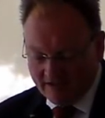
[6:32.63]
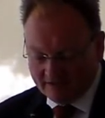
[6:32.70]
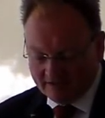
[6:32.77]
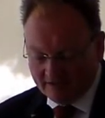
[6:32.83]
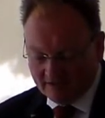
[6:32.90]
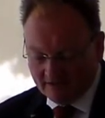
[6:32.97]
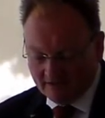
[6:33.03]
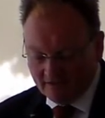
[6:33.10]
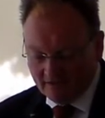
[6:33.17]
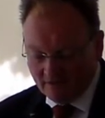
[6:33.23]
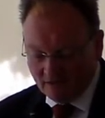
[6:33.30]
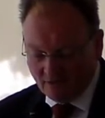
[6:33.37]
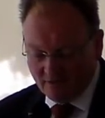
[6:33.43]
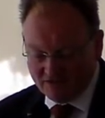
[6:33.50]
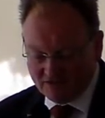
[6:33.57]
But
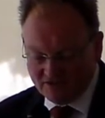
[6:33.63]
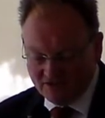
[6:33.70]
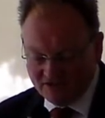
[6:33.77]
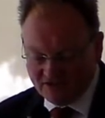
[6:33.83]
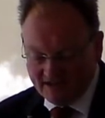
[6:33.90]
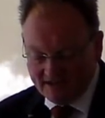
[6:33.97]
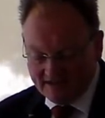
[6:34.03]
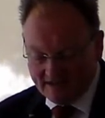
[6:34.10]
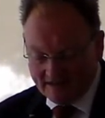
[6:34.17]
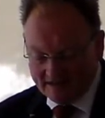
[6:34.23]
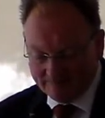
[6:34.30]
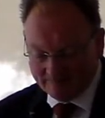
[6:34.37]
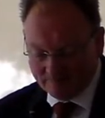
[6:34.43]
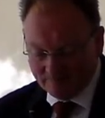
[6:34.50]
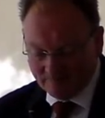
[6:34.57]
the questions then
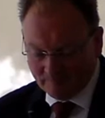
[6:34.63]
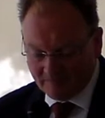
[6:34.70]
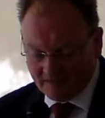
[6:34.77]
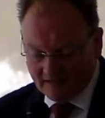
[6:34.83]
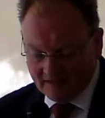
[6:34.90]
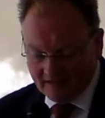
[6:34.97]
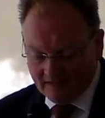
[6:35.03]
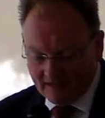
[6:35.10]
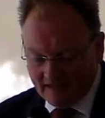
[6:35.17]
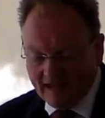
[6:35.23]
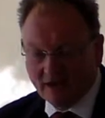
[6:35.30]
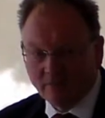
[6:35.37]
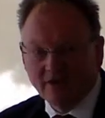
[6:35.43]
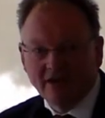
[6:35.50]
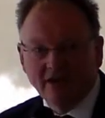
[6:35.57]
are,
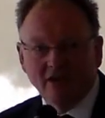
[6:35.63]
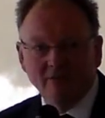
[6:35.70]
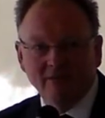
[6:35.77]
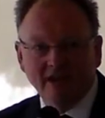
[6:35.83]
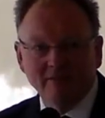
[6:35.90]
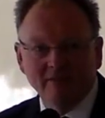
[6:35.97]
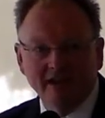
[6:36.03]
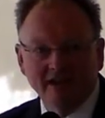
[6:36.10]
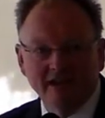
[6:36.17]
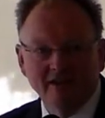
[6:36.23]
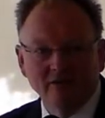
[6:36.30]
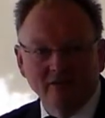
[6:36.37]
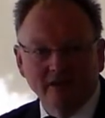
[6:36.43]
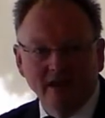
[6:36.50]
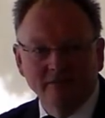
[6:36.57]
how do we go about
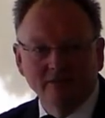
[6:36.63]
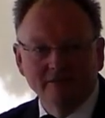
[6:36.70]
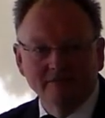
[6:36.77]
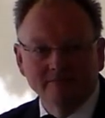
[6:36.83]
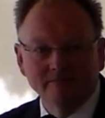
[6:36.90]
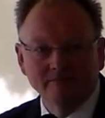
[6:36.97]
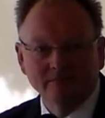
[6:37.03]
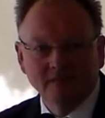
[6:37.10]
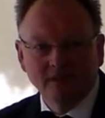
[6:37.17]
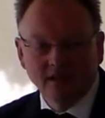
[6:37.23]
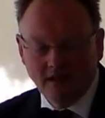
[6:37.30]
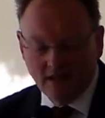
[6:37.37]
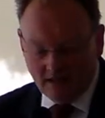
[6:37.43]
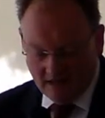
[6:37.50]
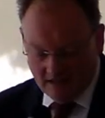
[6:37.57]
making it all happen?
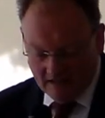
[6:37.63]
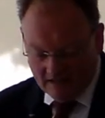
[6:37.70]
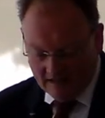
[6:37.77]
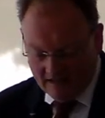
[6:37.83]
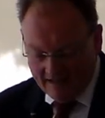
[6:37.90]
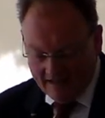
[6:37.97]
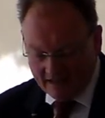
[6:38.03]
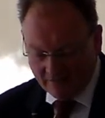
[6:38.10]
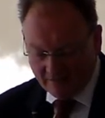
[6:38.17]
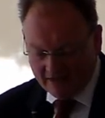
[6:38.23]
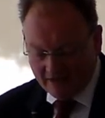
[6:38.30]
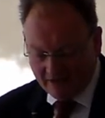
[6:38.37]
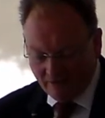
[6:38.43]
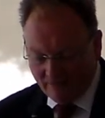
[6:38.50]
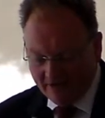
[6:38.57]
Uh, how do
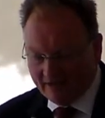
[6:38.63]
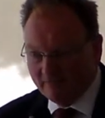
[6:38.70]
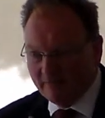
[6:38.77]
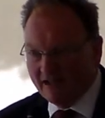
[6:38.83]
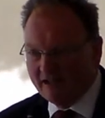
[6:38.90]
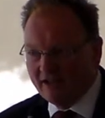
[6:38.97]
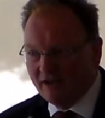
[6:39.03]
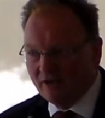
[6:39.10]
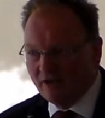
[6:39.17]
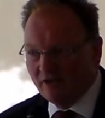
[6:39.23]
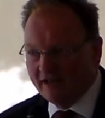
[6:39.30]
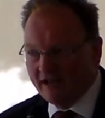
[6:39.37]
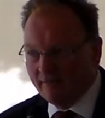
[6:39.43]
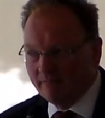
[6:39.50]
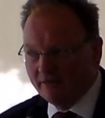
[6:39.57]
we go about making it
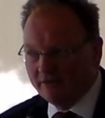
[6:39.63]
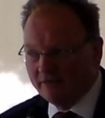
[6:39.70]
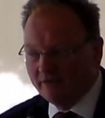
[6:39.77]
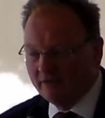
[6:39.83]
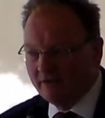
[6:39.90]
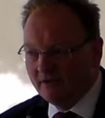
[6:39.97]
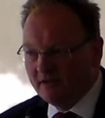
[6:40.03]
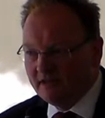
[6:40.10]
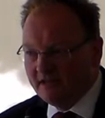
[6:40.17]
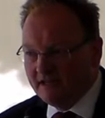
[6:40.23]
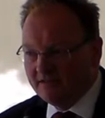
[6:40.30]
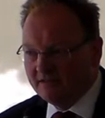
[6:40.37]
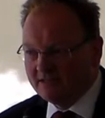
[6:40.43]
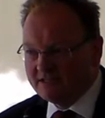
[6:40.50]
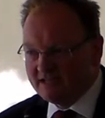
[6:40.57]
all happen
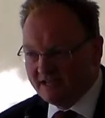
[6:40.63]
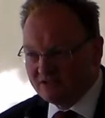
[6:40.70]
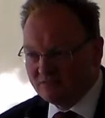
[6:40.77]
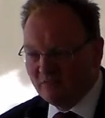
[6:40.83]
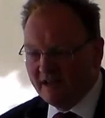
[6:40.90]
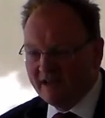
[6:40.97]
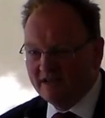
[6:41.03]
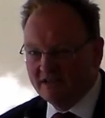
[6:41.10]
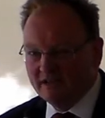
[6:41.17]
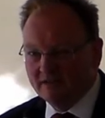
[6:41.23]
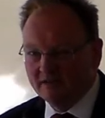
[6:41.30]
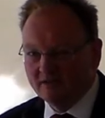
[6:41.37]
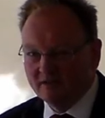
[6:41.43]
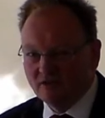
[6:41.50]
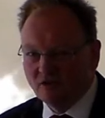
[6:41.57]
in the
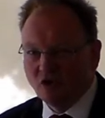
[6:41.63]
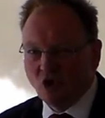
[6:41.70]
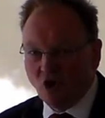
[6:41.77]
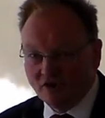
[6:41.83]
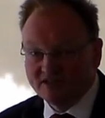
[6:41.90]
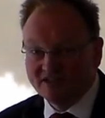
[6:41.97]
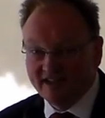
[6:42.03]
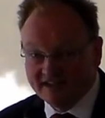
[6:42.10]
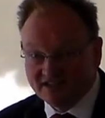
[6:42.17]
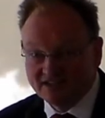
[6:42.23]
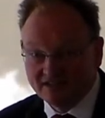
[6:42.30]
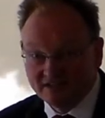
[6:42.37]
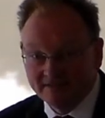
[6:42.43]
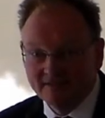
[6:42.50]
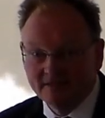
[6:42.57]
Tasmanian
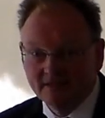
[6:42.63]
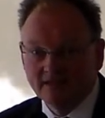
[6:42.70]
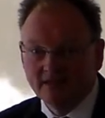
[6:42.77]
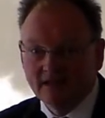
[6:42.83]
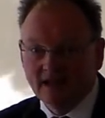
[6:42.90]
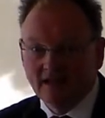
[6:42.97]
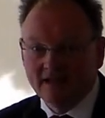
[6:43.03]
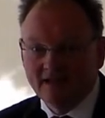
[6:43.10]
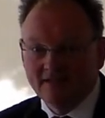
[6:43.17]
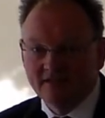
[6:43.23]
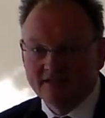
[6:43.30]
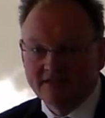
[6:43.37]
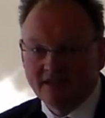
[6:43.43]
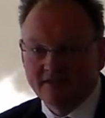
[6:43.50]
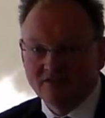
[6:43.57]
context, uh,
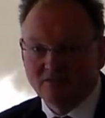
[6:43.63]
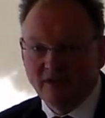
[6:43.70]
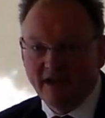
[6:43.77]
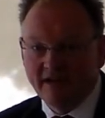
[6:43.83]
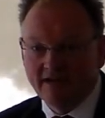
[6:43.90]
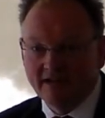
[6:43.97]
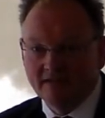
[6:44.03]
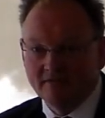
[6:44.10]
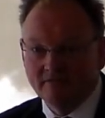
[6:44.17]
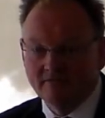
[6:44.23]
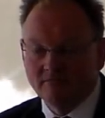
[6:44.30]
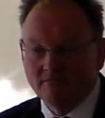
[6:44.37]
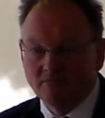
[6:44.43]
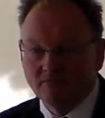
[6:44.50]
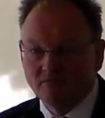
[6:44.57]
in the Tasmanian